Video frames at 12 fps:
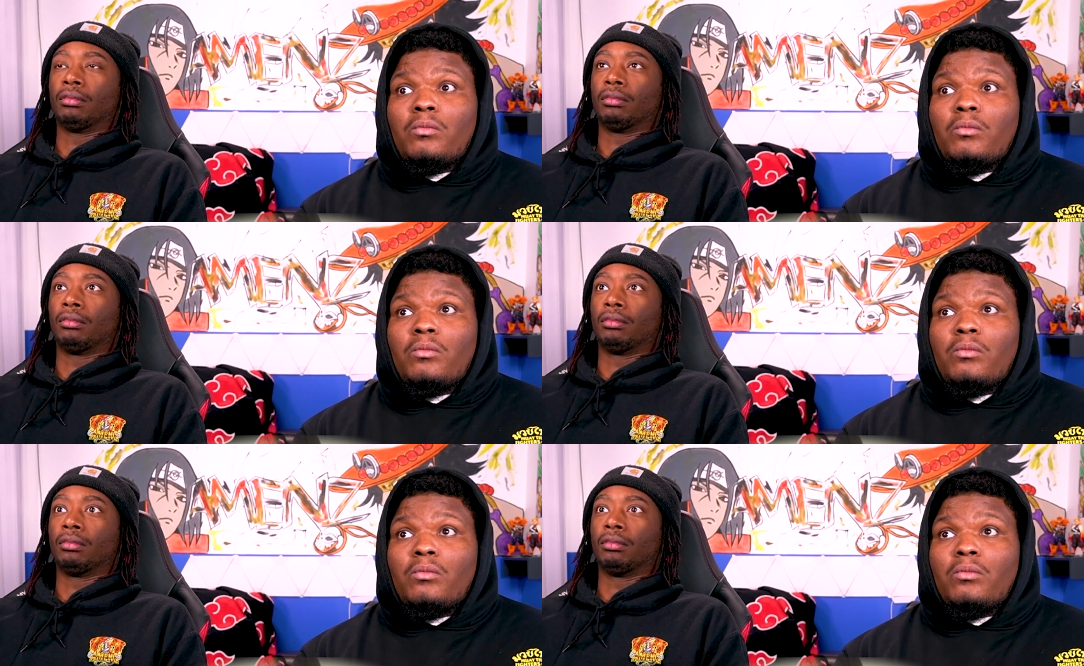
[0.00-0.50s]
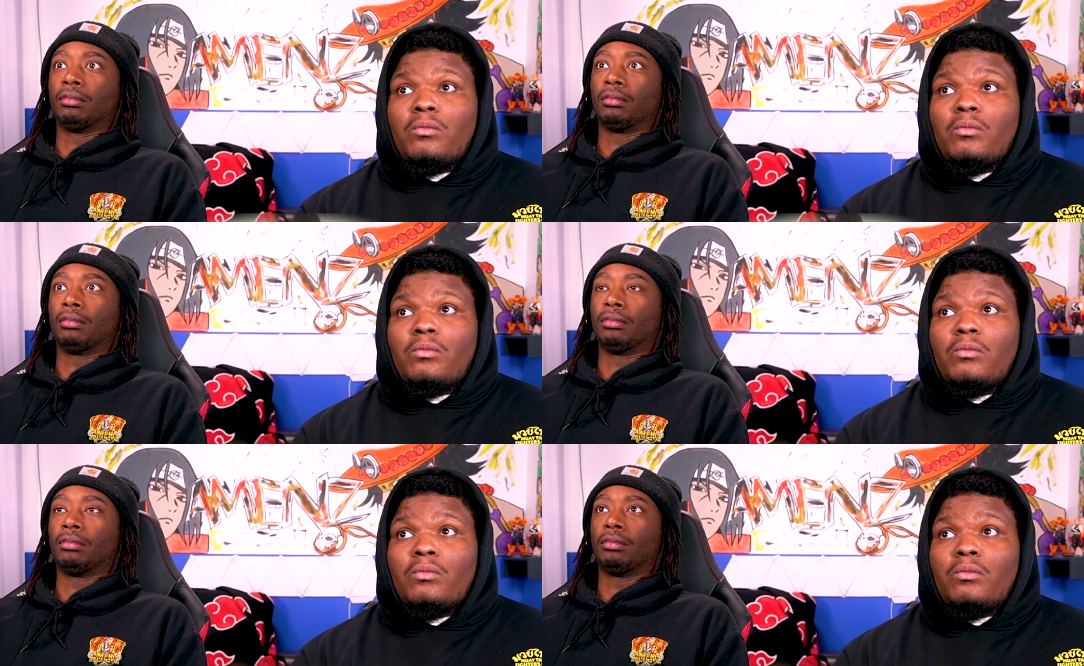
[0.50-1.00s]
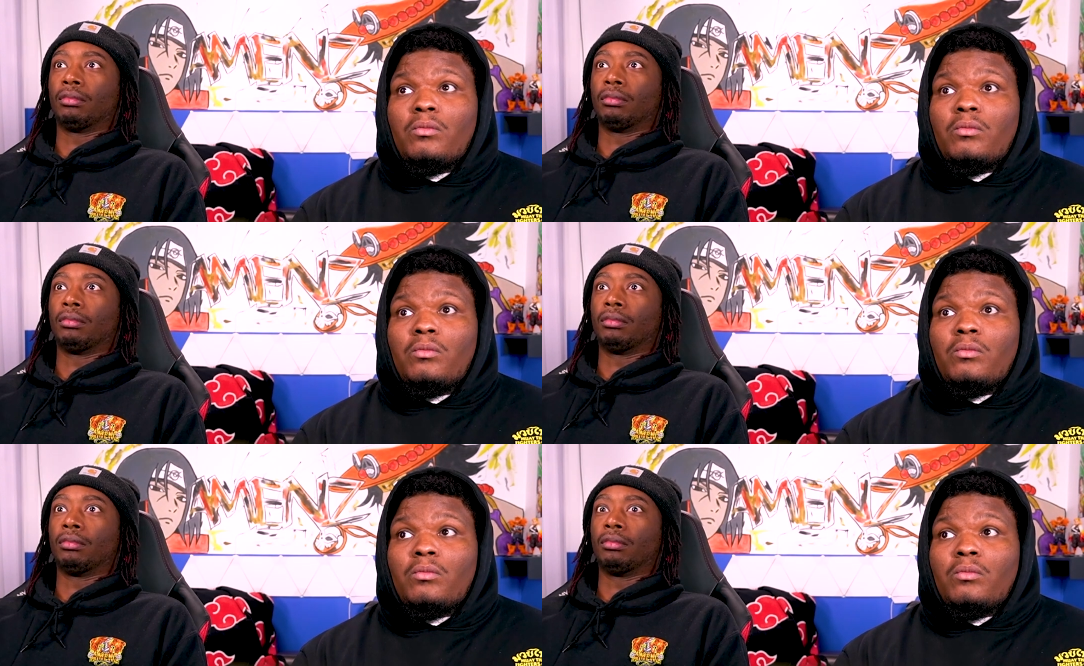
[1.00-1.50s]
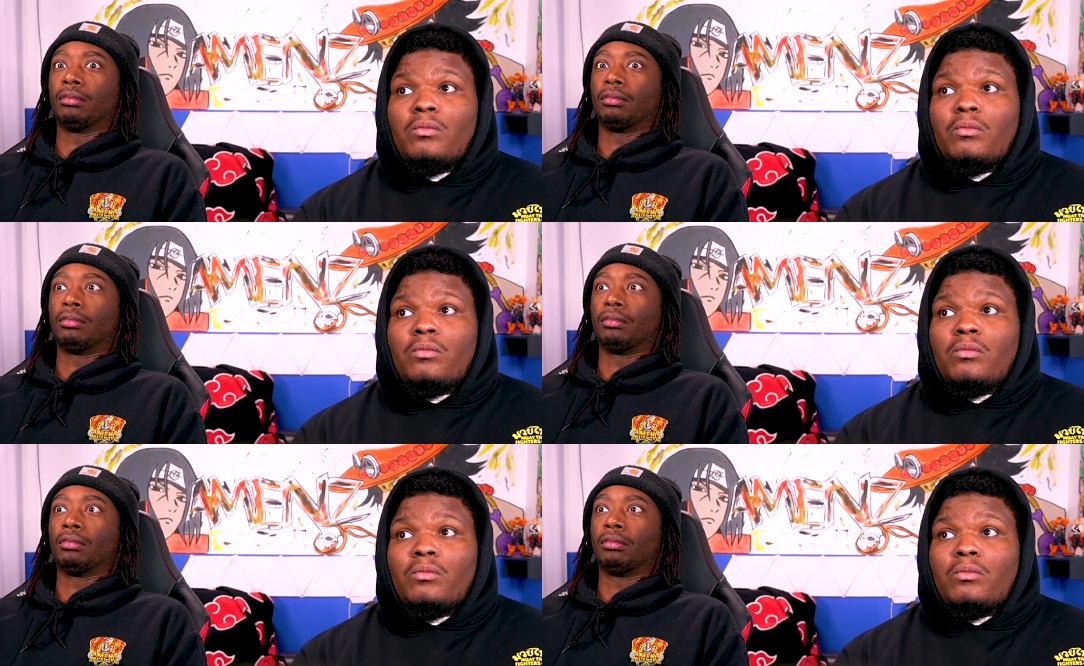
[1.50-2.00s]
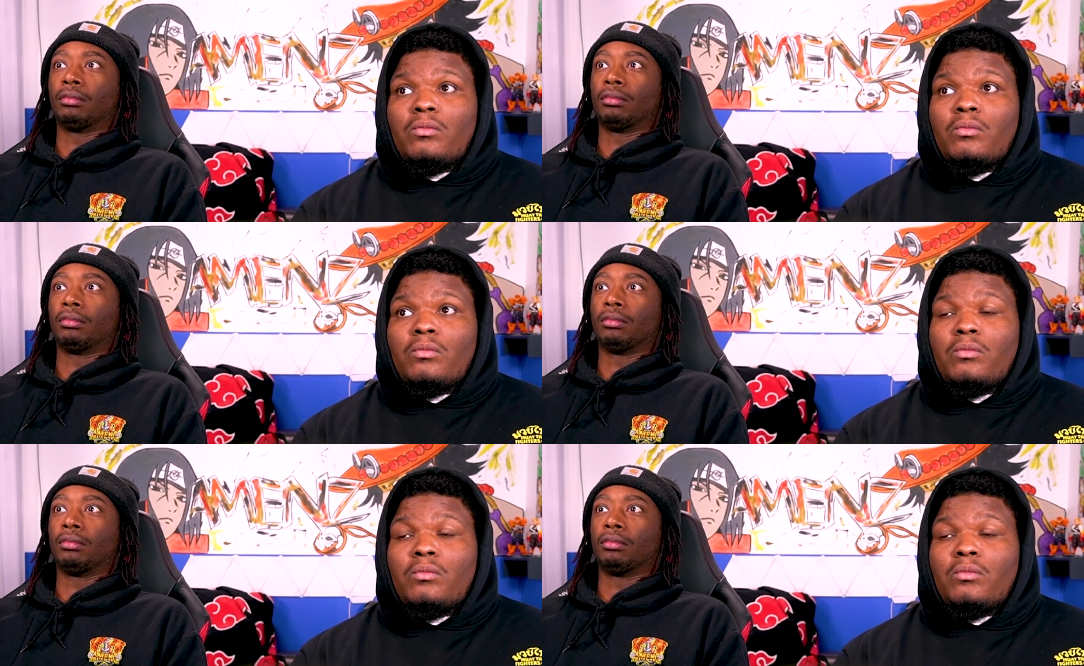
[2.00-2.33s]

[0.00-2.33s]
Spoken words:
No one is speaking in this clip.